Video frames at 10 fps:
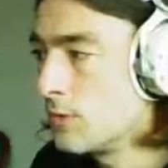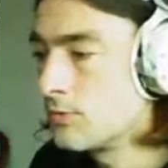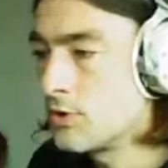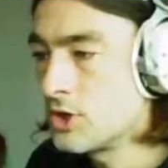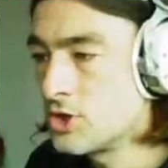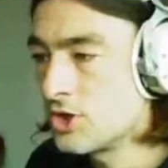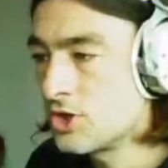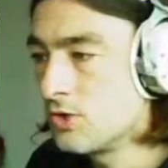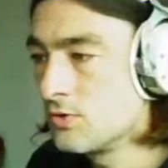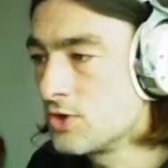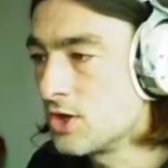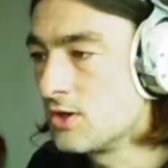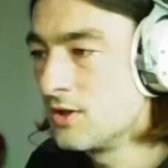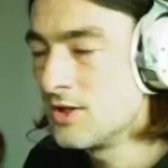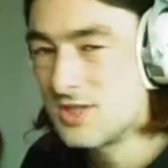I Prussian soldier.
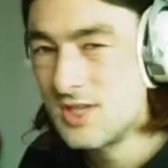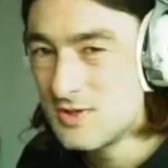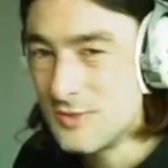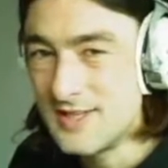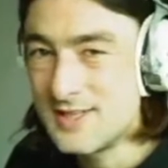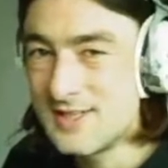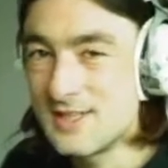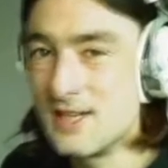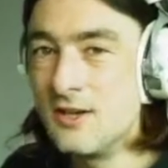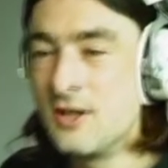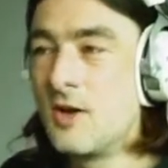So that's weird, isn't it?